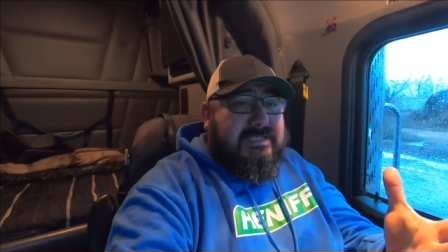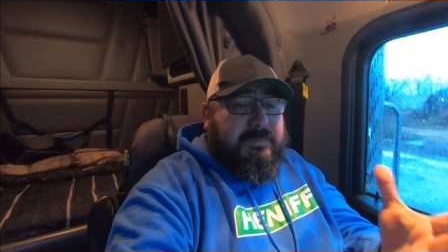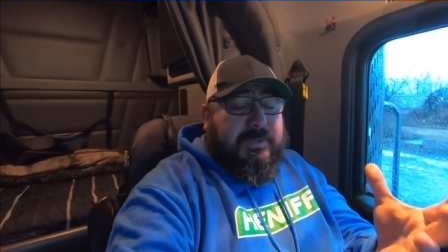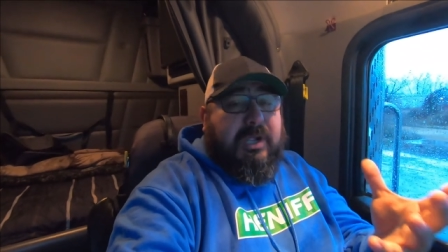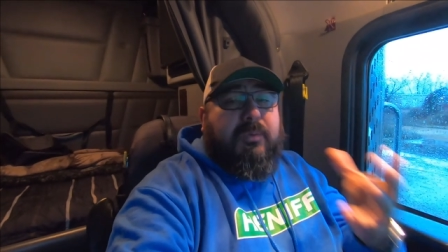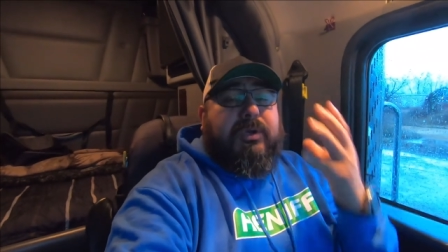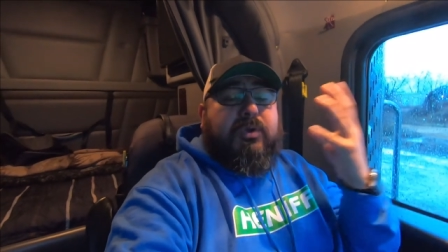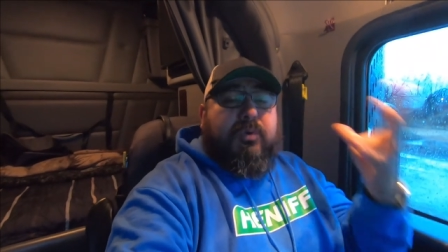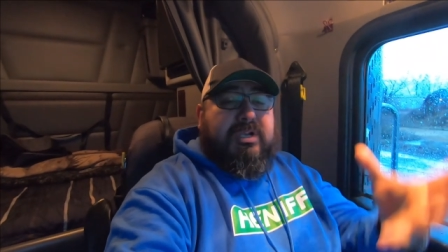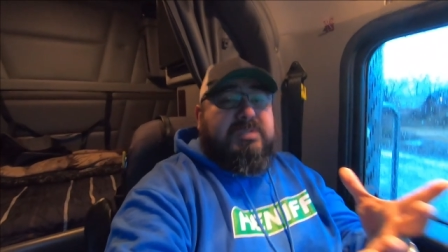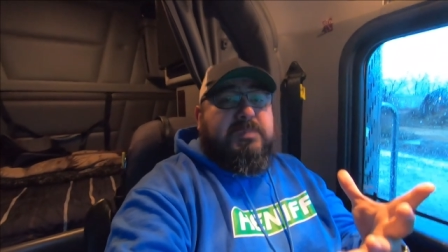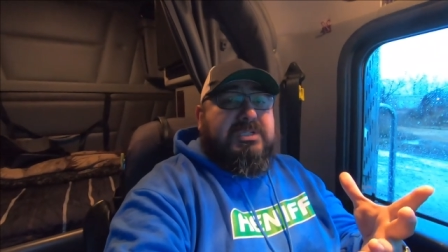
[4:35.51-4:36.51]
but I'll record
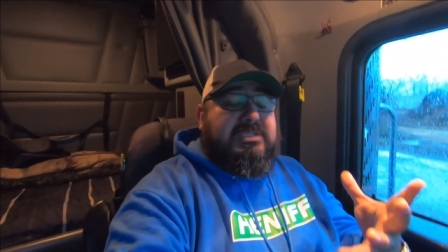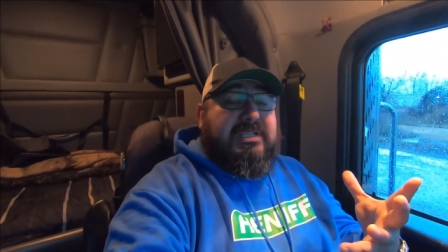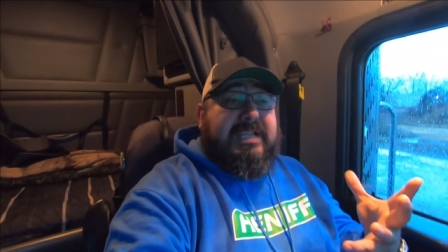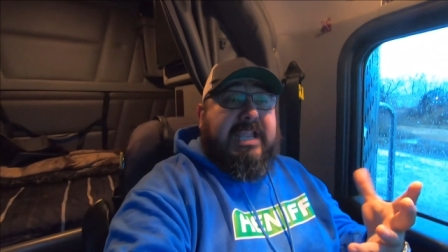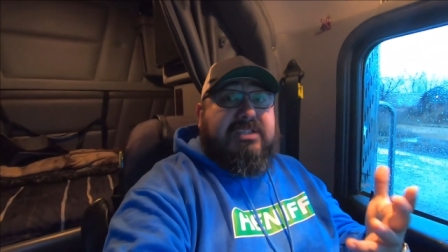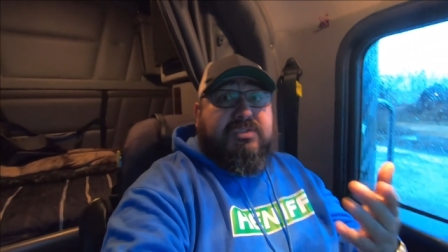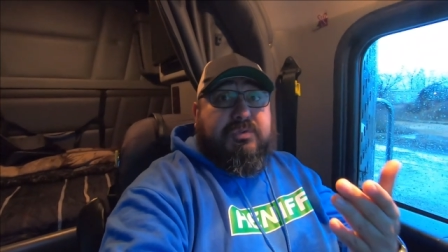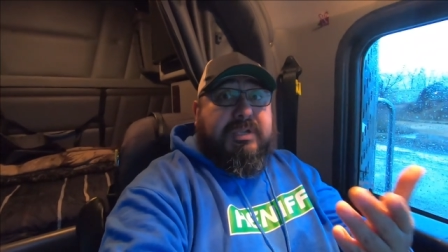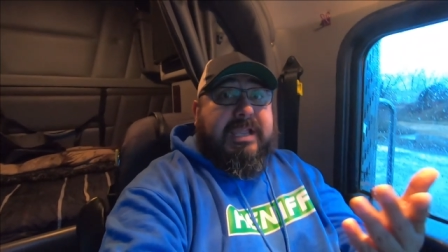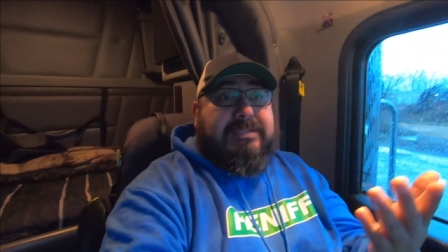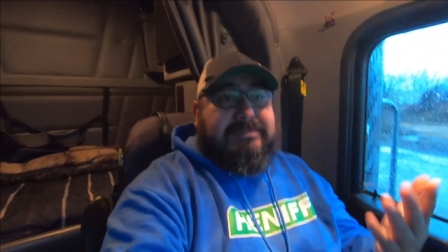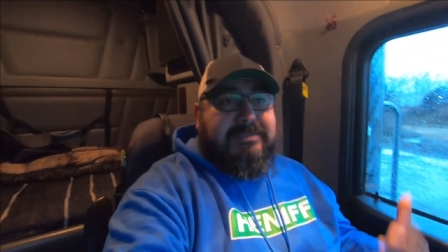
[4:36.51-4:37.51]
as much as I can so you
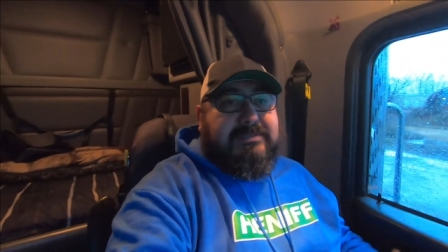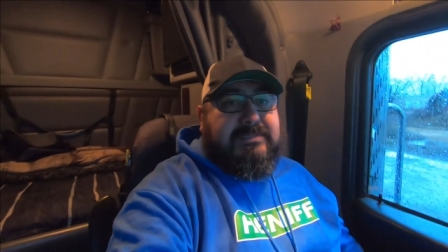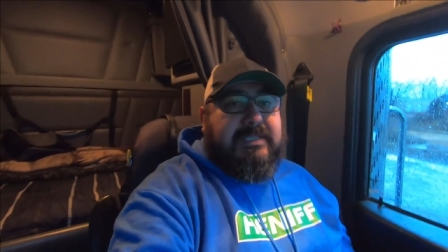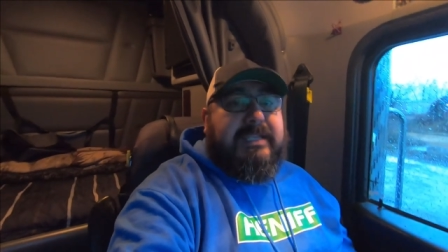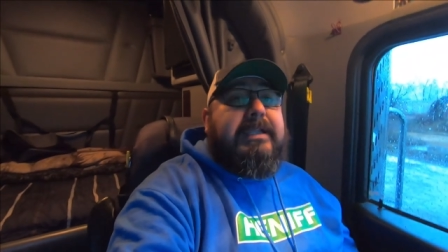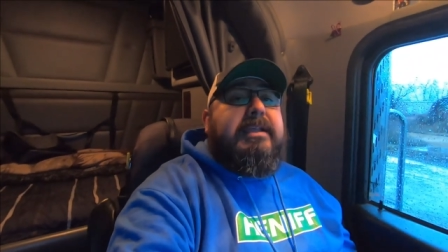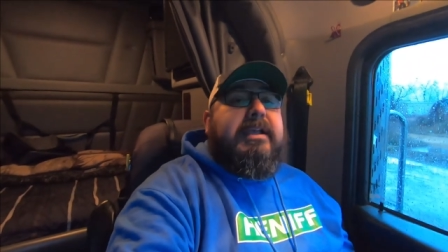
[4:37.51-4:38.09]
guys can see